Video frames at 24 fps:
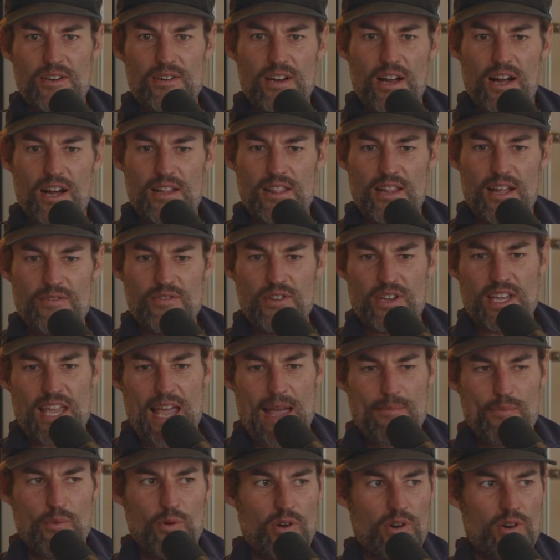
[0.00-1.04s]
I love your
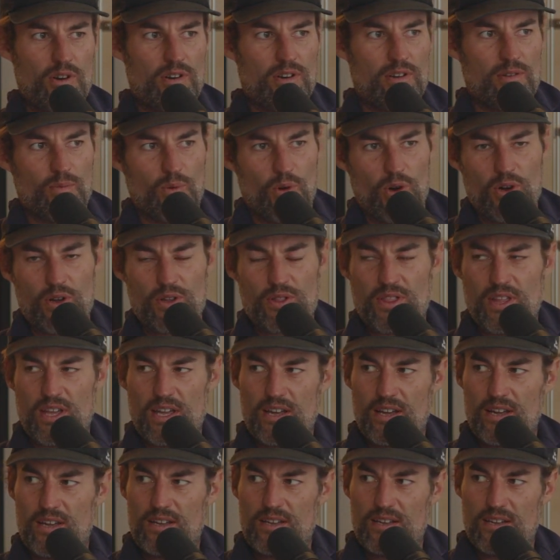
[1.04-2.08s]
camera work
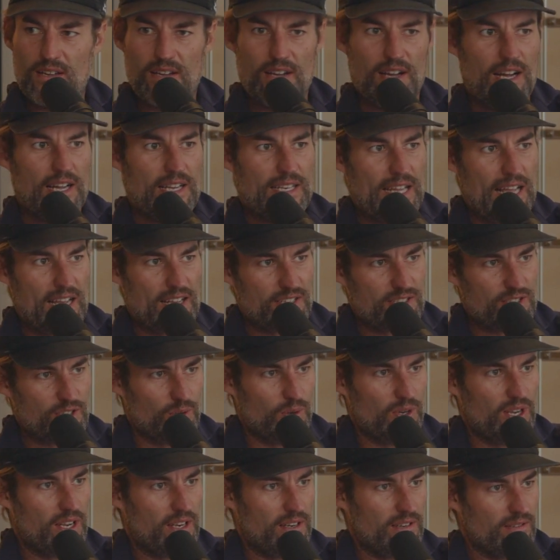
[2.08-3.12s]
there, Naz. You
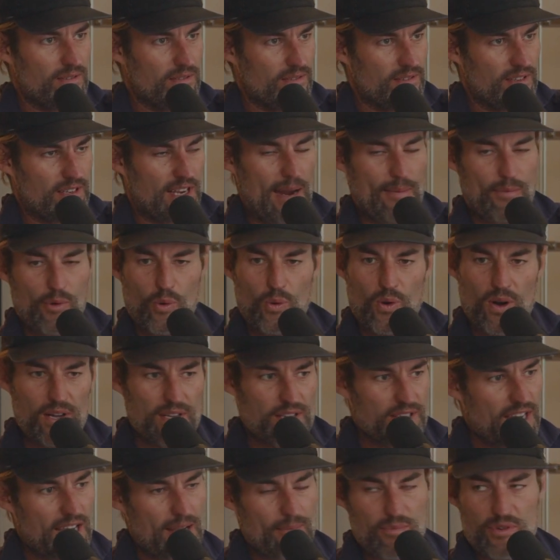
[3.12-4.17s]
were hitting camera
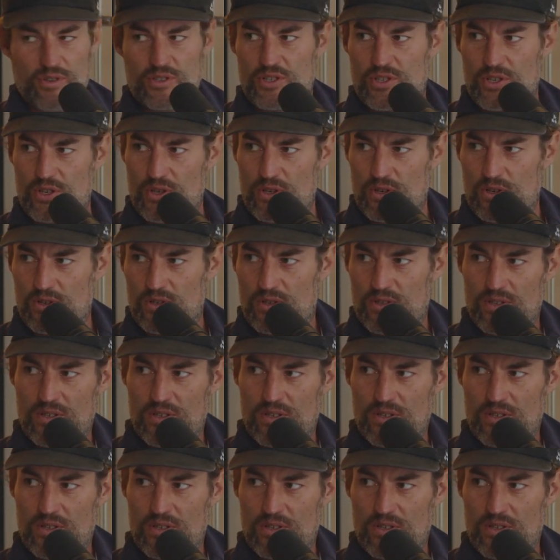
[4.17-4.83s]
1, camera 2.